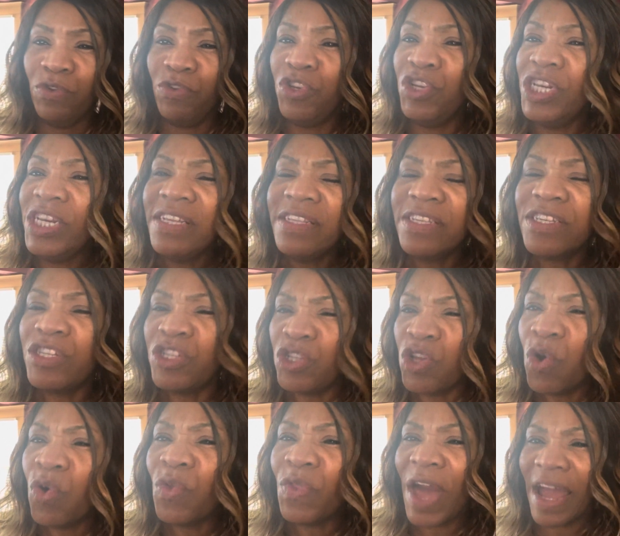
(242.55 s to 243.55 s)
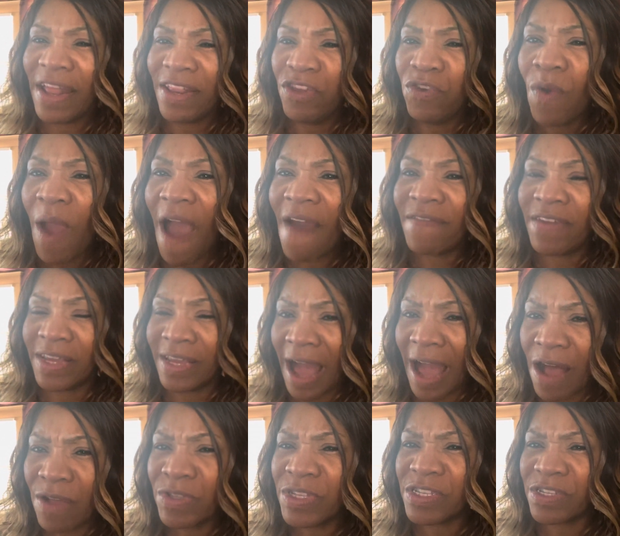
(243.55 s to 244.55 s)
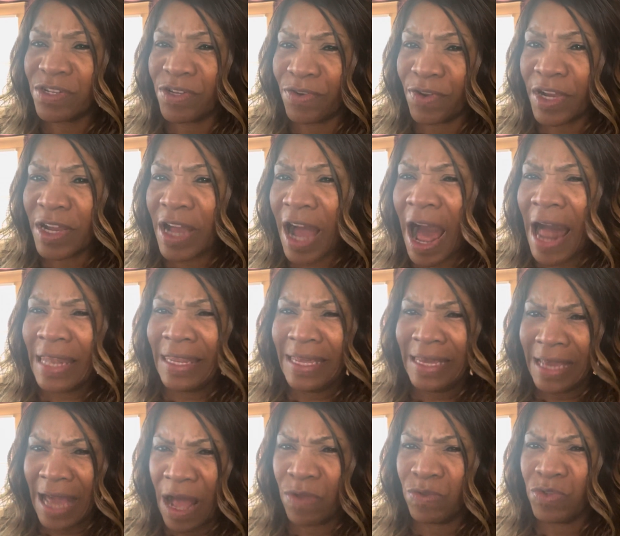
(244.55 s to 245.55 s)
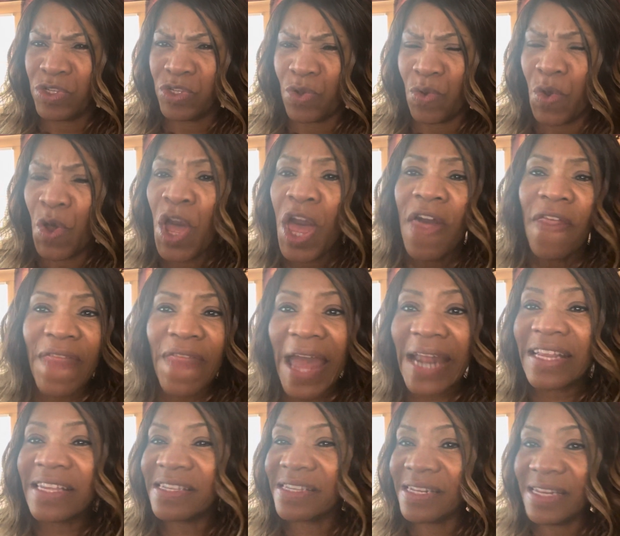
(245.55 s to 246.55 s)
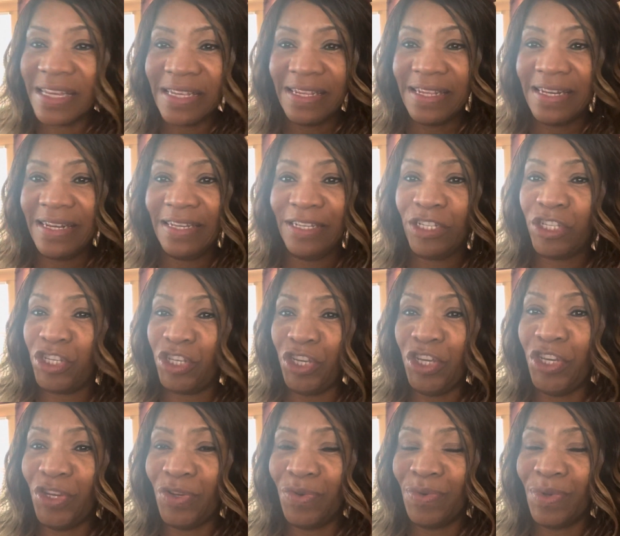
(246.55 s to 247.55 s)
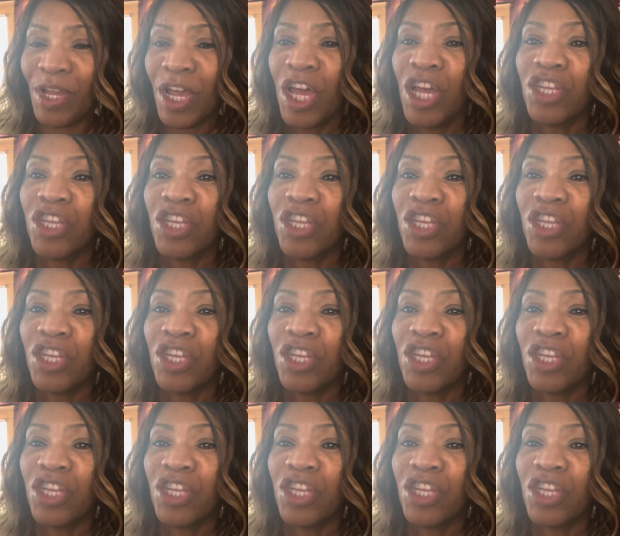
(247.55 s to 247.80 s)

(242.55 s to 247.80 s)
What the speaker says: You need to know that you have a counselor, a godly counsel that is listening to you.